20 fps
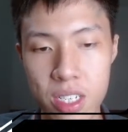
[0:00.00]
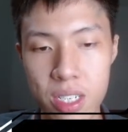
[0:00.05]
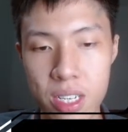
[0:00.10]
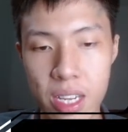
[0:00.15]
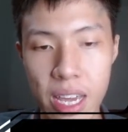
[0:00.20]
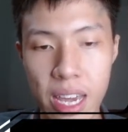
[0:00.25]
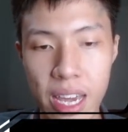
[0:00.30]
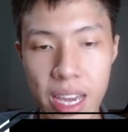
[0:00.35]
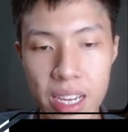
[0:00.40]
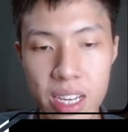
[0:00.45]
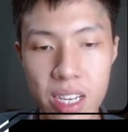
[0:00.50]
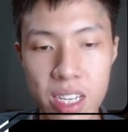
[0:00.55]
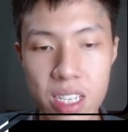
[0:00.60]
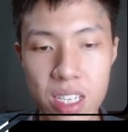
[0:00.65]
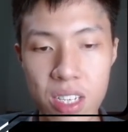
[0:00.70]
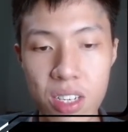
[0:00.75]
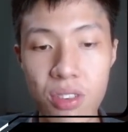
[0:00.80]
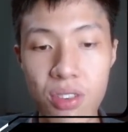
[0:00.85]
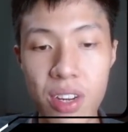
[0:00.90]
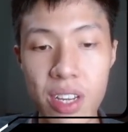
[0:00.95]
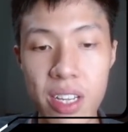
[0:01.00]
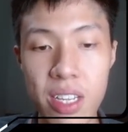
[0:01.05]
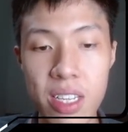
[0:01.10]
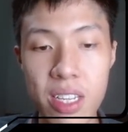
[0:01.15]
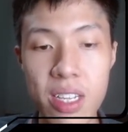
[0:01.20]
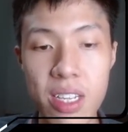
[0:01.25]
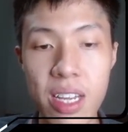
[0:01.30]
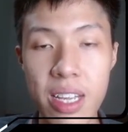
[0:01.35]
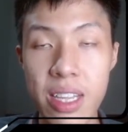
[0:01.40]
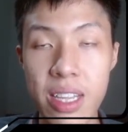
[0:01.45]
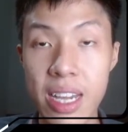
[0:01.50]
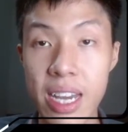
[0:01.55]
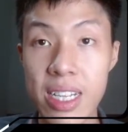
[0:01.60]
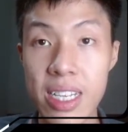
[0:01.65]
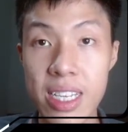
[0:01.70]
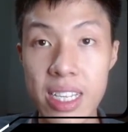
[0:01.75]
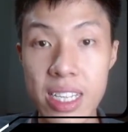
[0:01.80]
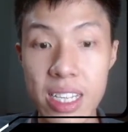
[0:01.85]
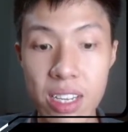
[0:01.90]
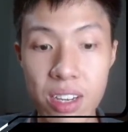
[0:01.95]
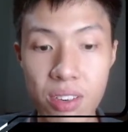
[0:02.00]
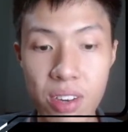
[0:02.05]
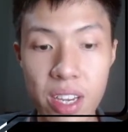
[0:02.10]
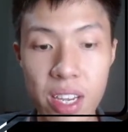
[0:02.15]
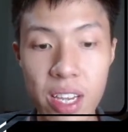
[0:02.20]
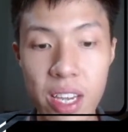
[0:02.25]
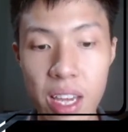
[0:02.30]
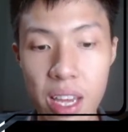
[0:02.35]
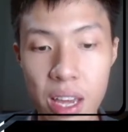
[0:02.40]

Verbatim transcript: the angle is greater than 90 degree,